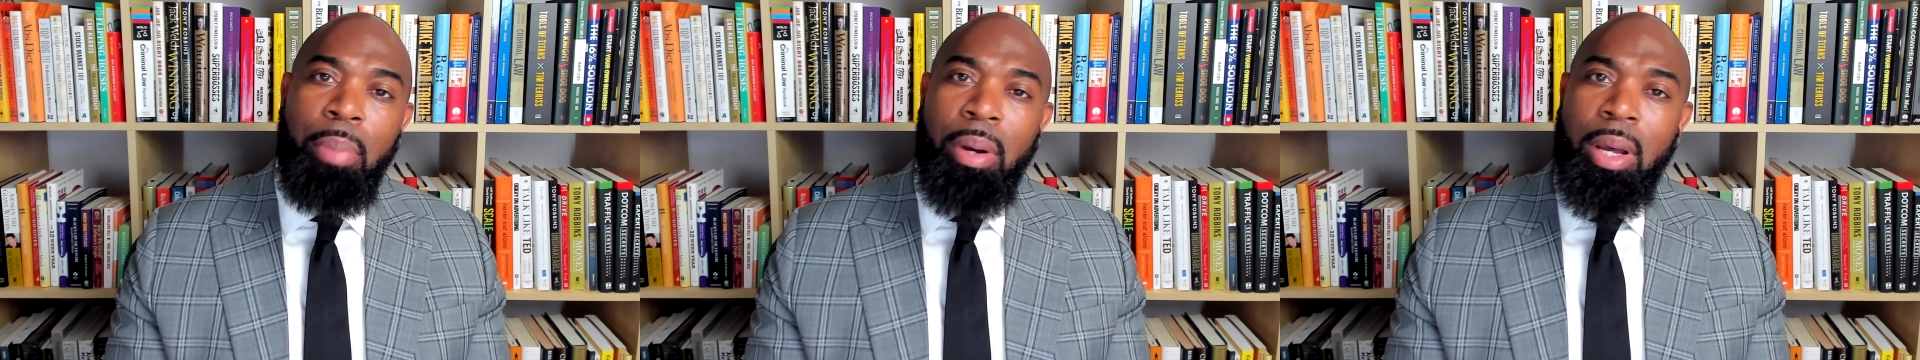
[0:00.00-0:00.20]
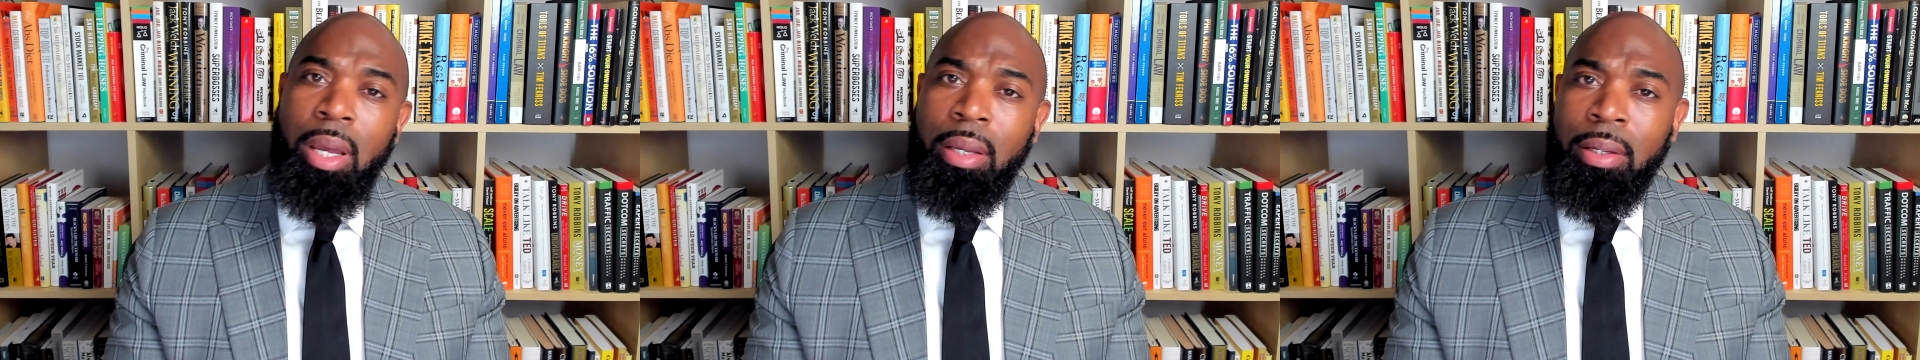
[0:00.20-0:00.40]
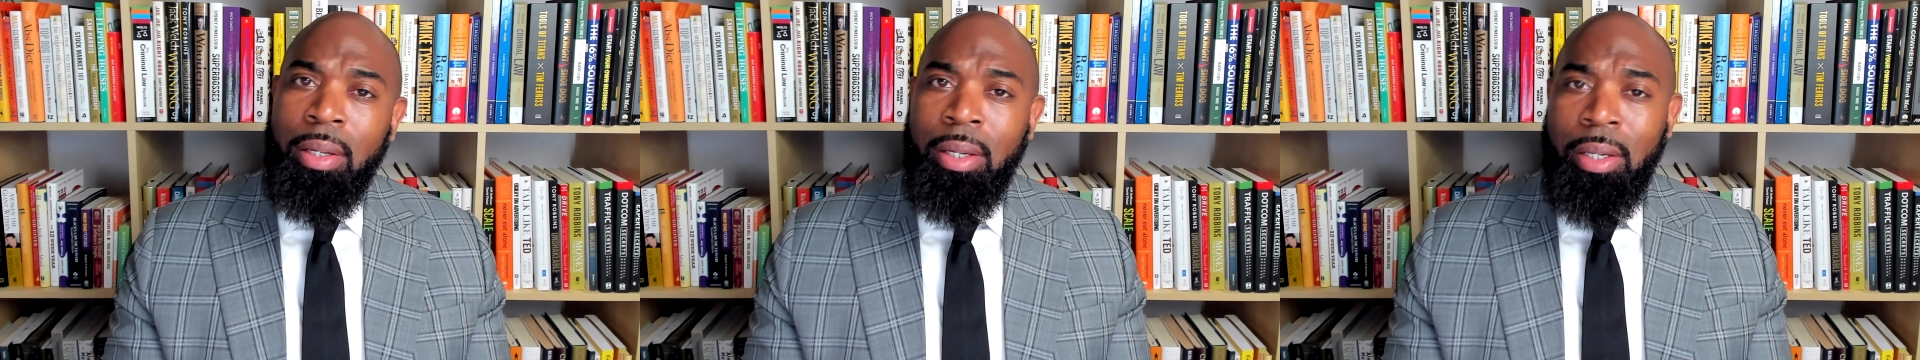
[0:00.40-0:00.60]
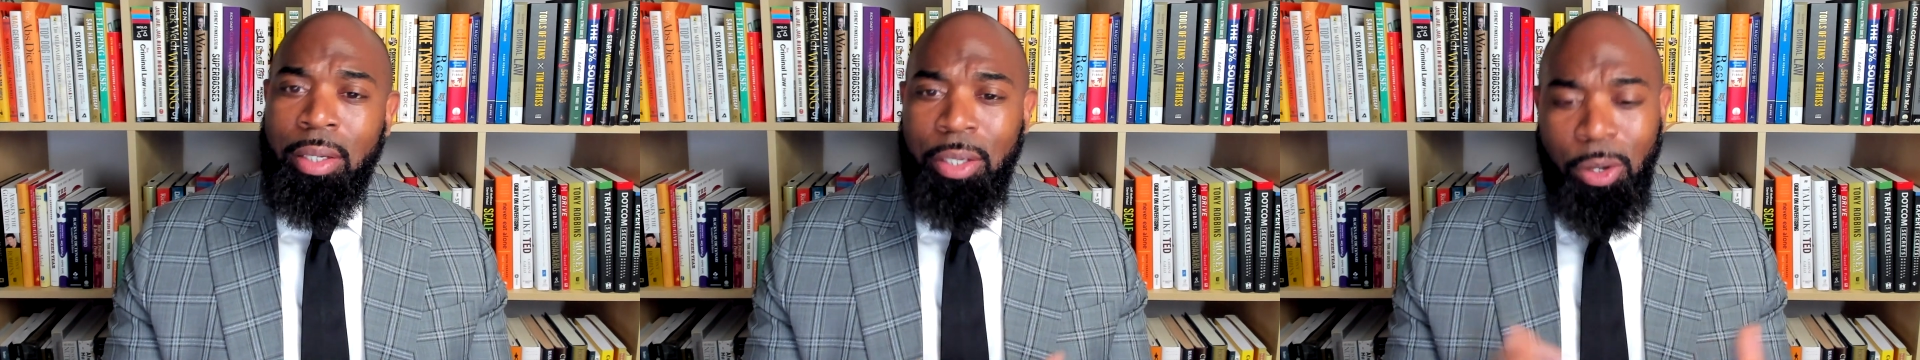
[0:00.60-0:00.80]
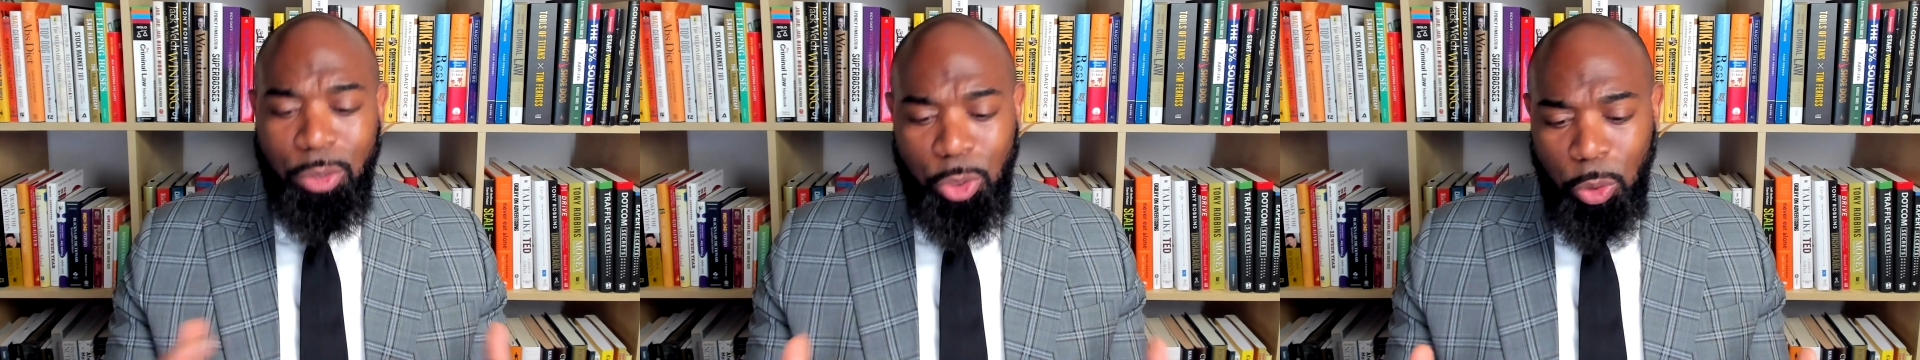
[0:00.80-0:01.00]
But,
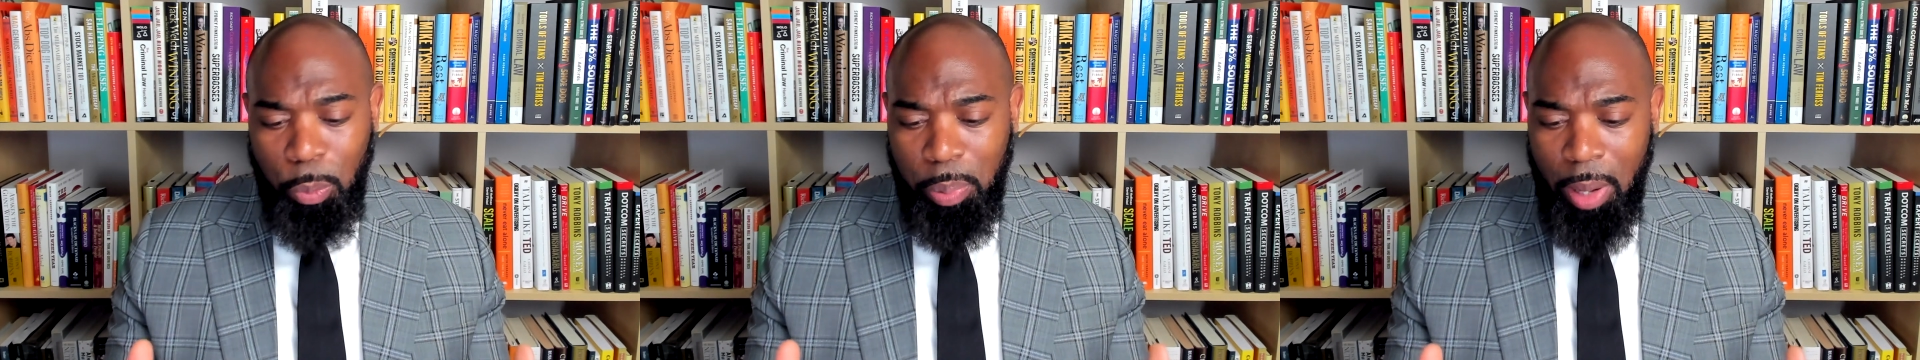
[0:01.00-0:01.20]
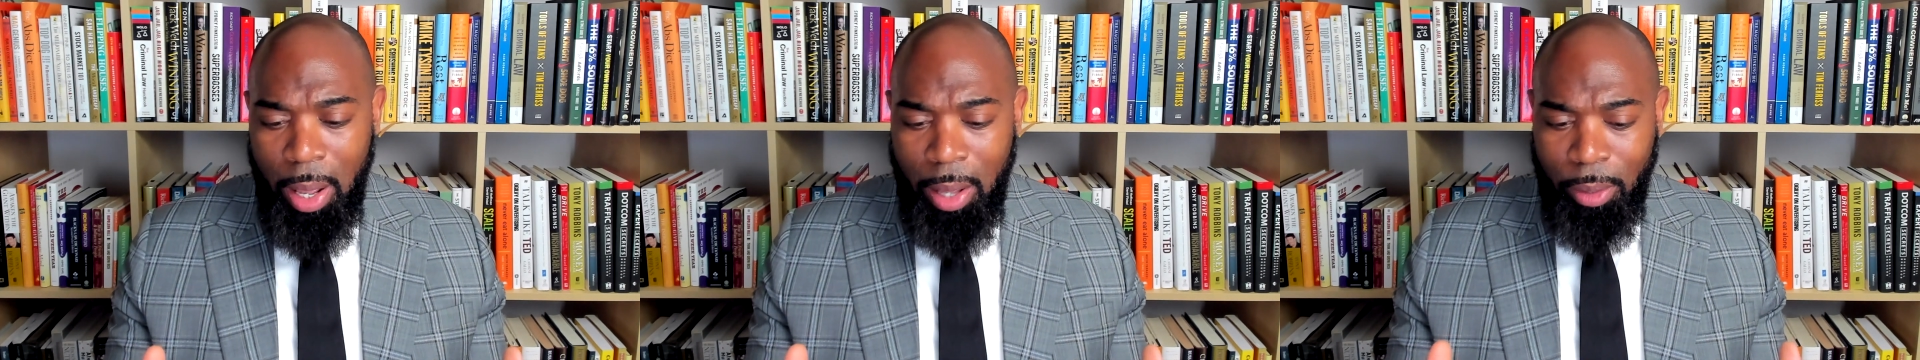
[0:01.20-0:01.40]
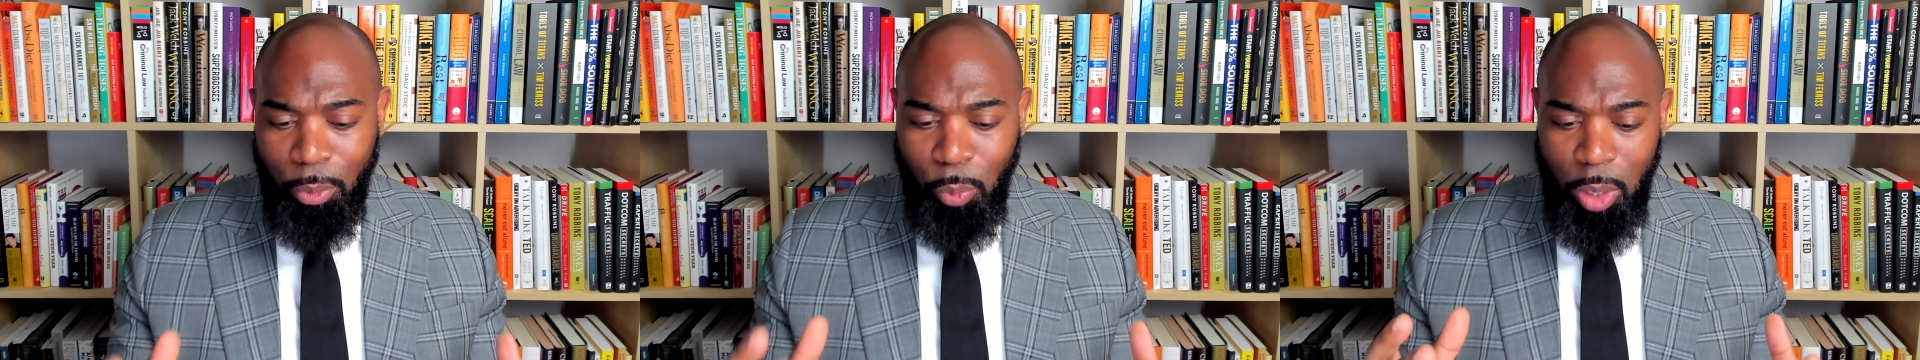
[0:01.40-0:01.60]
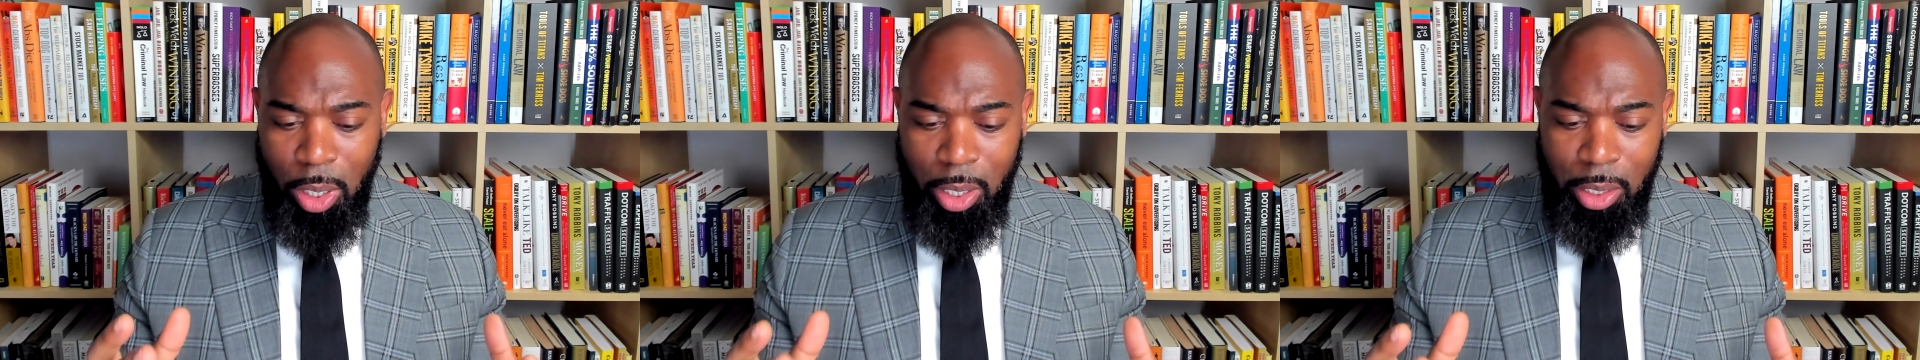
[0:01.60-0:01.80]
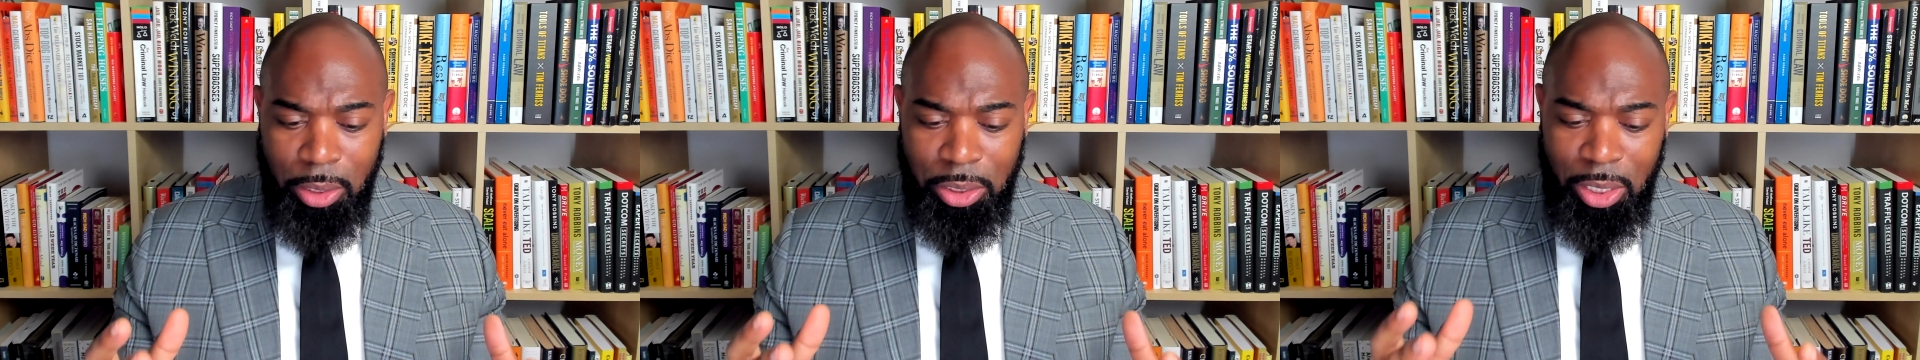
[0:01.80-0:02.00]
Tupac
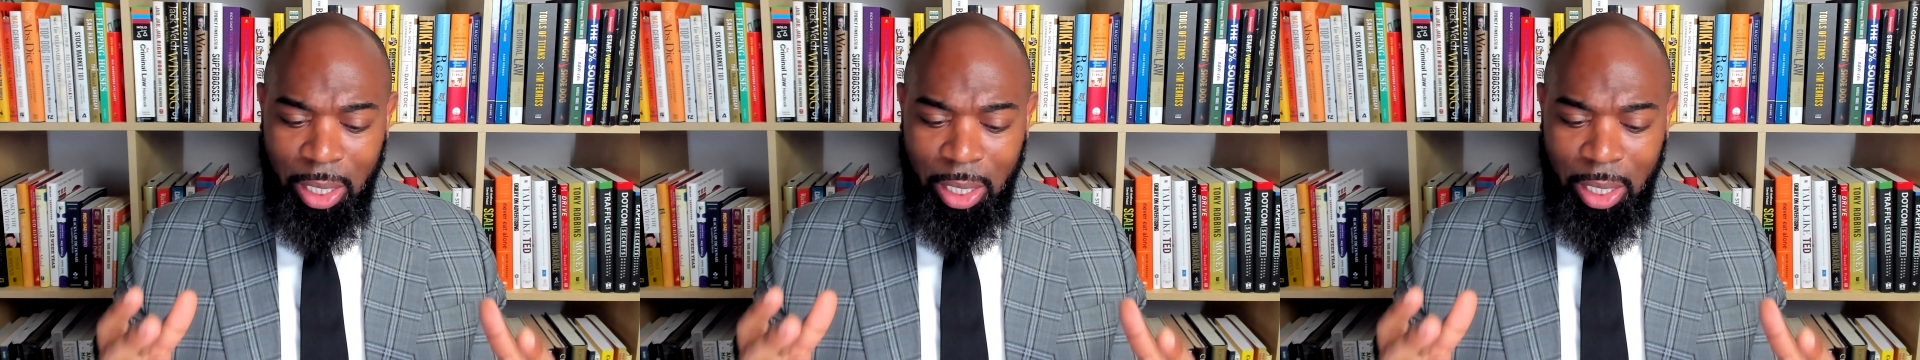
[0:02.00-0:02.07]
was